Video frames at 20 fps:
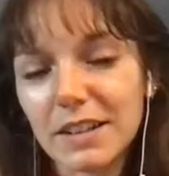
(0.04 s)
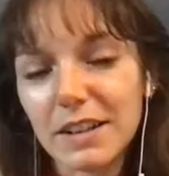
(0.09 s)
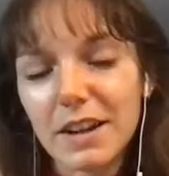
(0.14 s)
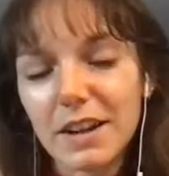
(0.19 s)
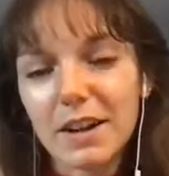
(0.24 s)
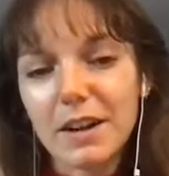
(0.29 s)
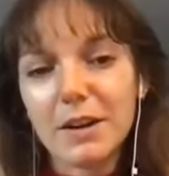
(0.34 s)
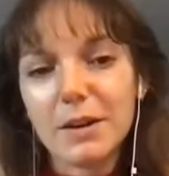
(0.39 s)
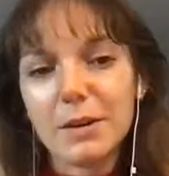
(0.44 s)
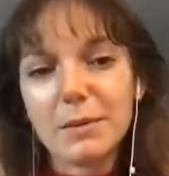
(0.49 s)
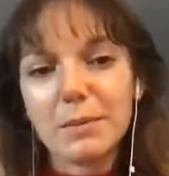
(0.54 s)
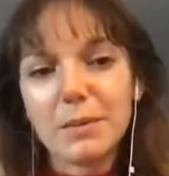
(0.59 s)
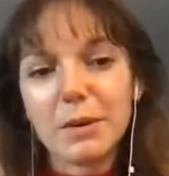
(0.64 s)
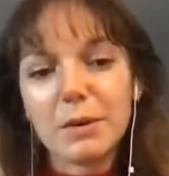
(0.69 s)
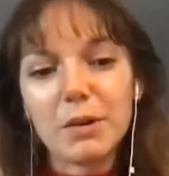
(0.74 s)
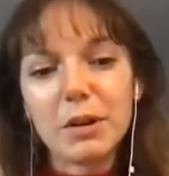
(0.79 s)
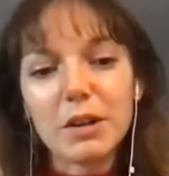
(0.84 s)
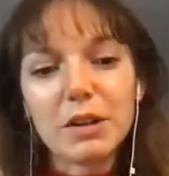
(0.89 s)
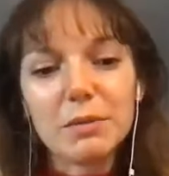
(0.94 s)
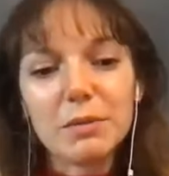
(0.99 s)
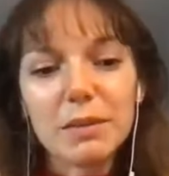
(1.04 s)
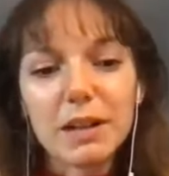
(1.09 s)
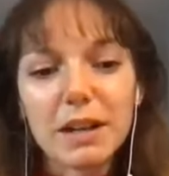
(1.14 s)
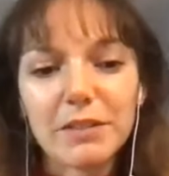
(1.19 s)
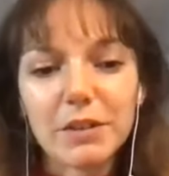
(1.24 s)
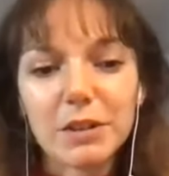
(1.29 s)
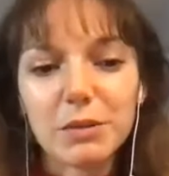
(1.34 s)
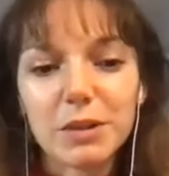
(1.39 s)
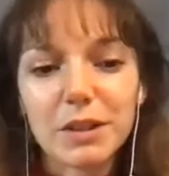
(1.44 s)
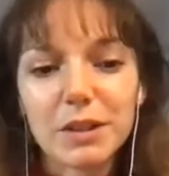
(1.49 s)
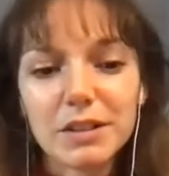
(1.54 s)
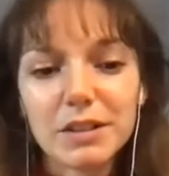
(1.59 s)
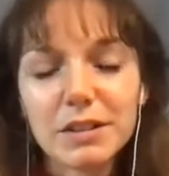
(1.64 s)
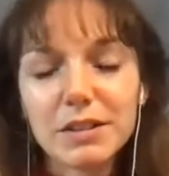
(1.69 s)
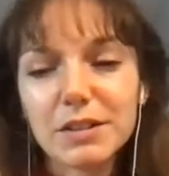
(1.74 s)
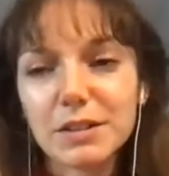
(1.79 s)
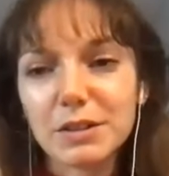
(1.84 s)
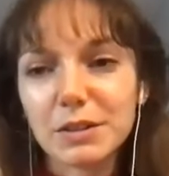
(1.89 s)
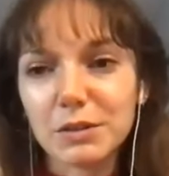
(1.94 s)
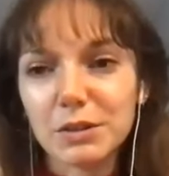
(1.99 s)
Welcome everyone
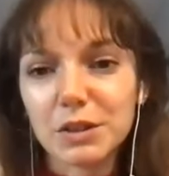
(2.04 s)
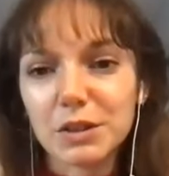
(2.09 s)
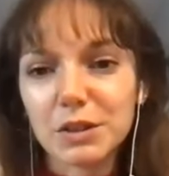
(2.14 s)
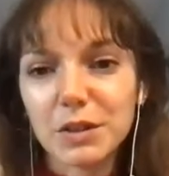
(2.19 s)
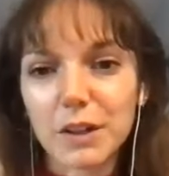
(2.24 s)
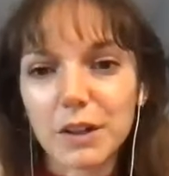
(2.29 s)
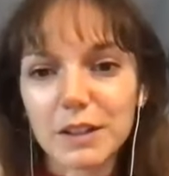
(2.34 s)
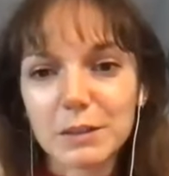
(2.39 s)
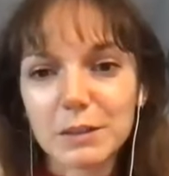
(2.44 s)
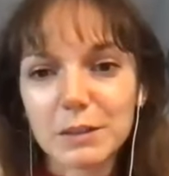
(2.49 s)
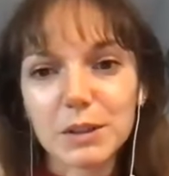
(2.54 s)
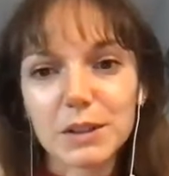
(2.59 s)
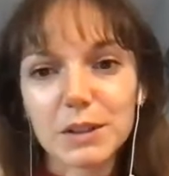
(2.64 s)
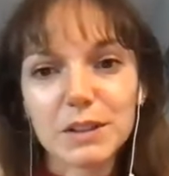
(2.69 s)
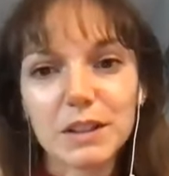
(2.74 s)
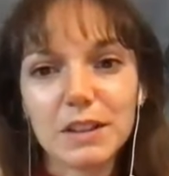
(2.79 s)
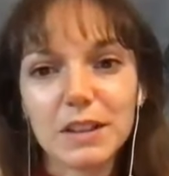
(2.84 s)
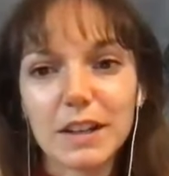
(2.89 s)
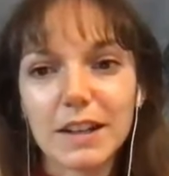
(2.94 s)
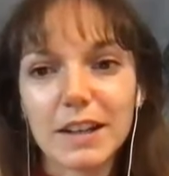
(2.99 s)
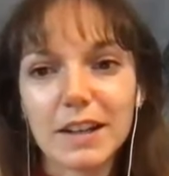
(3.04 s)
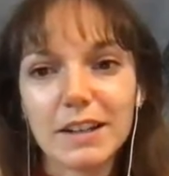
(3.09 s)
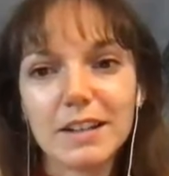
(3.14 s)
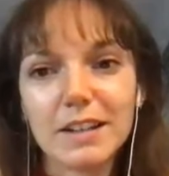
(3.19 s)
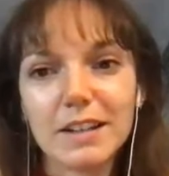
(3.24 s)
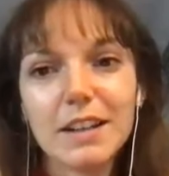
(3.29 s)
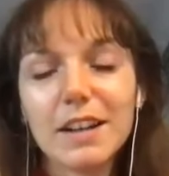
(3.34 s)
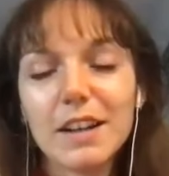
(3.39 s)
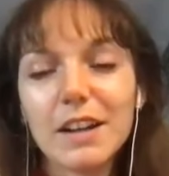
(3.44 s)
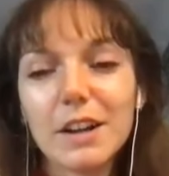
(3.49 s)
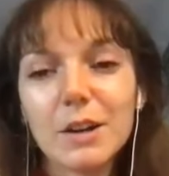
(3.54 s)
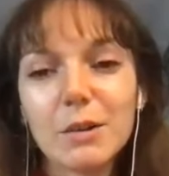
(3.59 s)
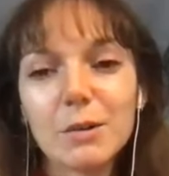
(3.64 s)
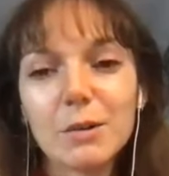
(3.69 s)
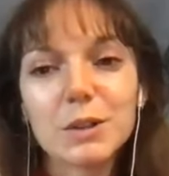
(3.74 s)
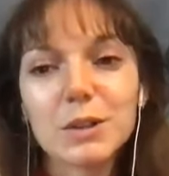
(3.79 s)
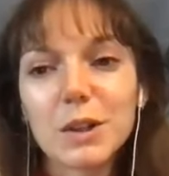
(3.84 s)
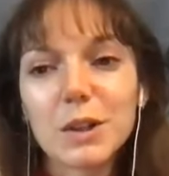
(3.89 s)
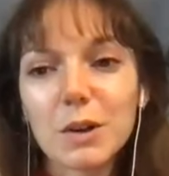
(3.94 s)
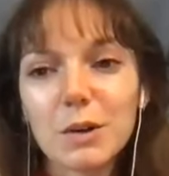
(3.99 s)
to Chevalier's Books Online. We're
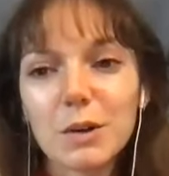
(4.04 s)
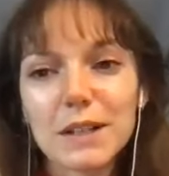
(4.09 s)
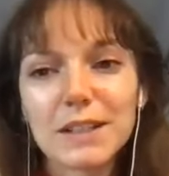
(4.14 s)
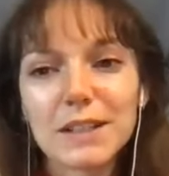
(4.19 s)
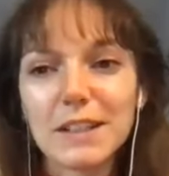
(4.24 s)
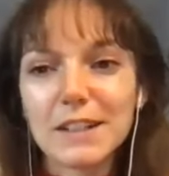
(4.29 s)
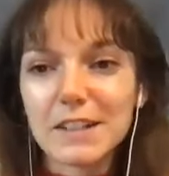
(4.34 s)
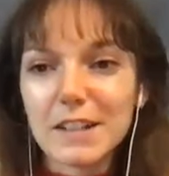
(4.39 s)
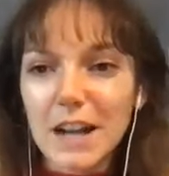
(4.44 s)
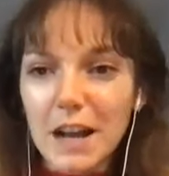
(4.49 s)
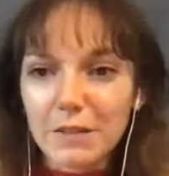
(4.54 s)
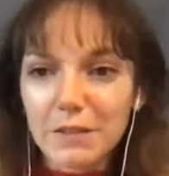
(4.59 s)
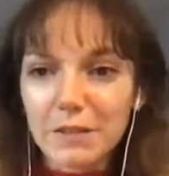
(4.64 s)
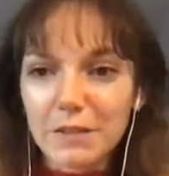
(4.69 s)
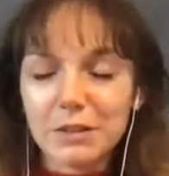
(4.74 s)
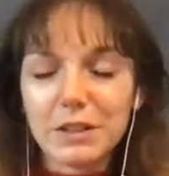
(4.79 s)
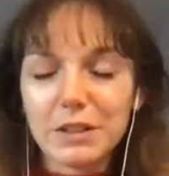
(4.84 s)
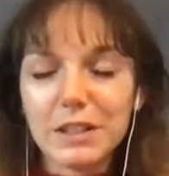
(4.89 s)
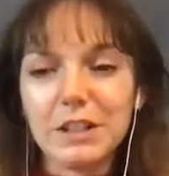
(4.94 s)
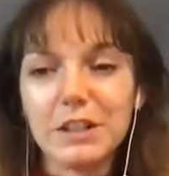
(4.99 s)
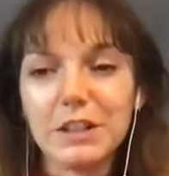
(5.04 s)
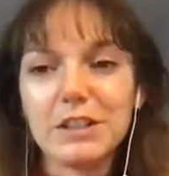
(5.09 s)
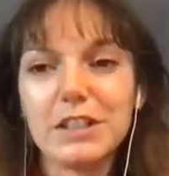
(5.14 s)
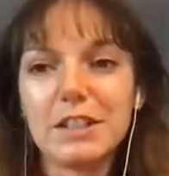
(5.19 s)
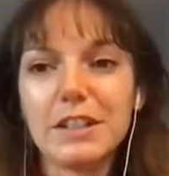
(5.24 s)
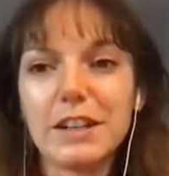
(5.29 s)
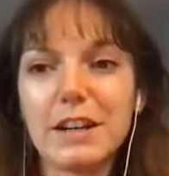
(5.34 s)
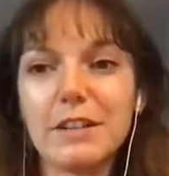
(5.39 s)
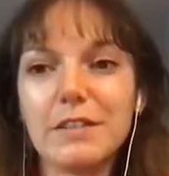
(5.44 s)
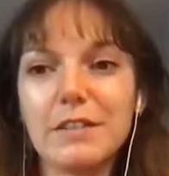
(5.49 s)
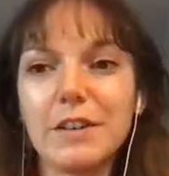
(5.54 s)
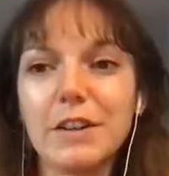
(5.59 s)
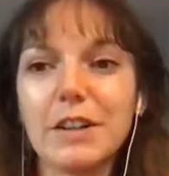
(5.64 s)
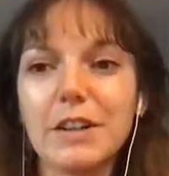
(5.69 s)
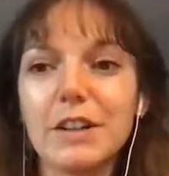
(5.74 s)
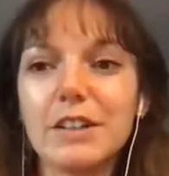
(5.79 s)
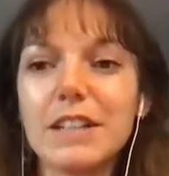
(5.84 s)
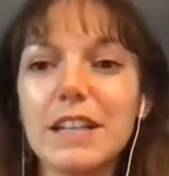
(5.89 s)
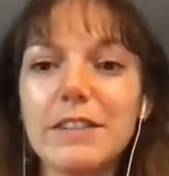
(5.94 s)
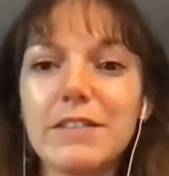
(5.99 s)
so excited to have you here tonight
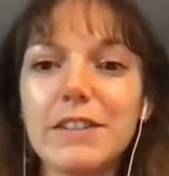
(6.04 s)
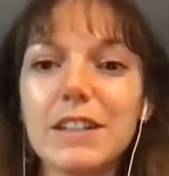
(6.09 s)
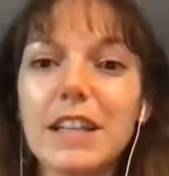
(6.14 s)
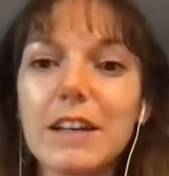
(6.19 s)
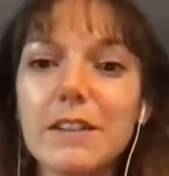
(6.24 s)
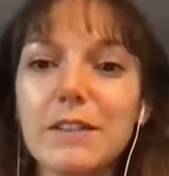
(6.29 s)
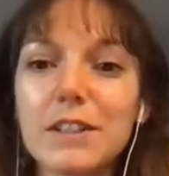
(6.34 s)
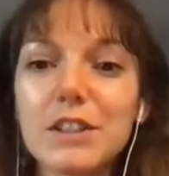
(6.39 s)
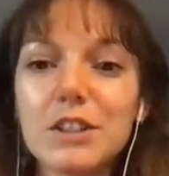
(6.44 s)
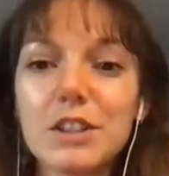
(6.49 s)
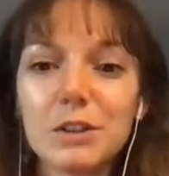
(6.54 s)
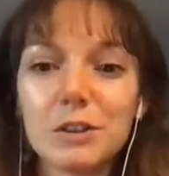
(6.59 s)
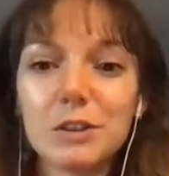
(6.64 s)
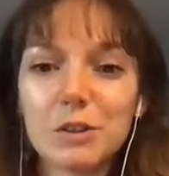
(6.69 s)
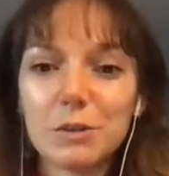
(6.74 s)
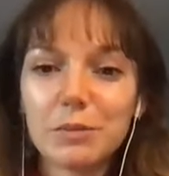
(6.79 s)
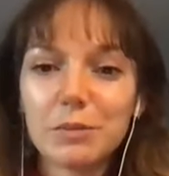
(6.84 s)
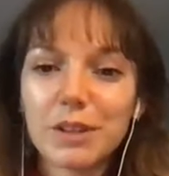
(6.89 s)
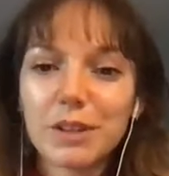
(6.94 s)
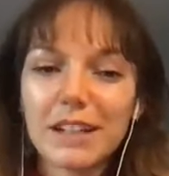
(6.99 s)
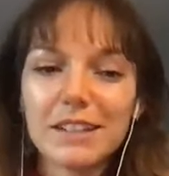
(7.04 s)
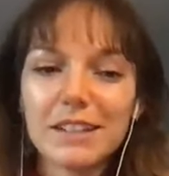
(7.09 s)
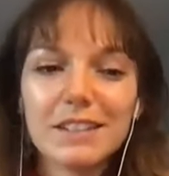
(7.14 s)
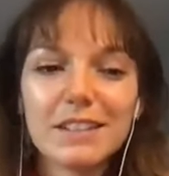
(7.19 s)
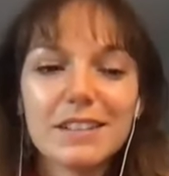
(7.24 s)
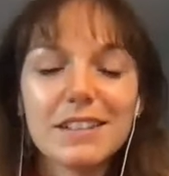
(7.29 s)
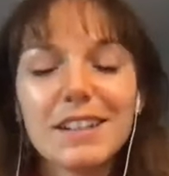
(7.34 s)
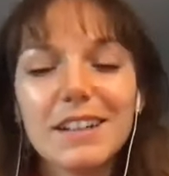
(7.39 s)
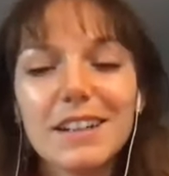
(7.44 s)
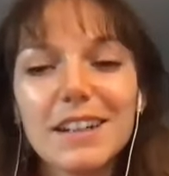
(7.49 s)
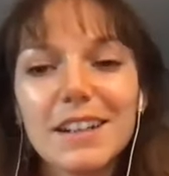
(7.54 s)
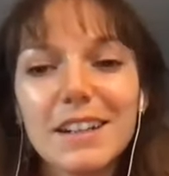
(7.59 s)
for David Leavitt's Shelter in Place.